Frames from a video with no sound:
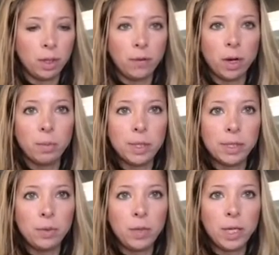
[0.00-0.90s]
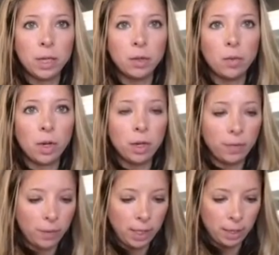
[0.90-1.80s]
They've got a busy week and they're wondering
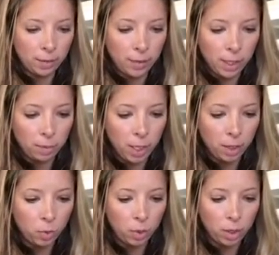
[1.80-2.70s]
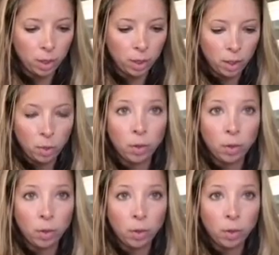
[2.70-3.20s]
if they can make it work,